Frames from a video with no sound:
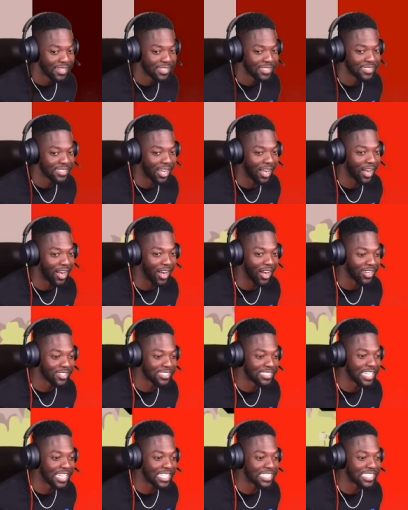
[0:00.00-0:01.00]

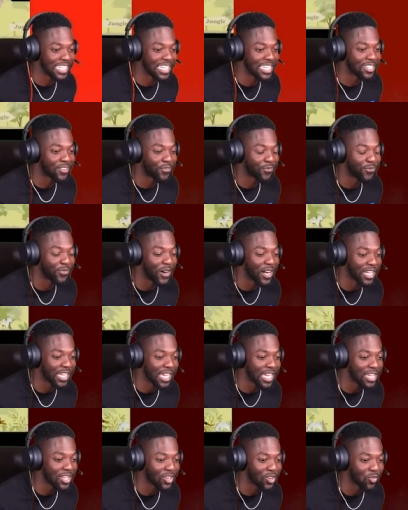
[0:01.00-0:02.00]
Dog, this is oh,
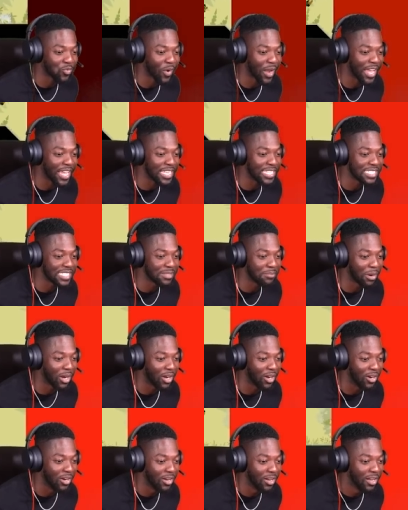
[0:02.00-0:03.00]
fucking crazy, bro.
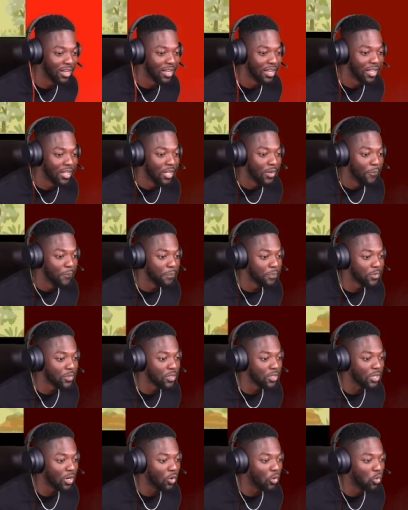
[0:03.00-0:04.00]
Come on.
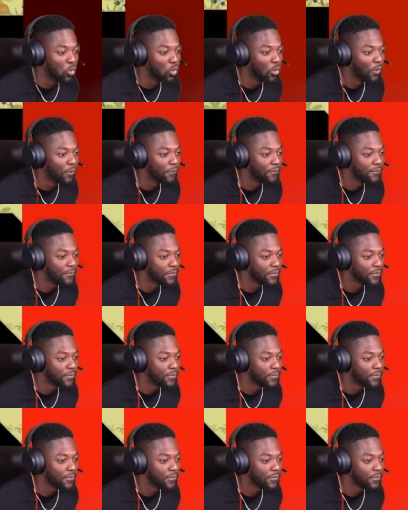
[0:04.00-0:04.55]
Oh.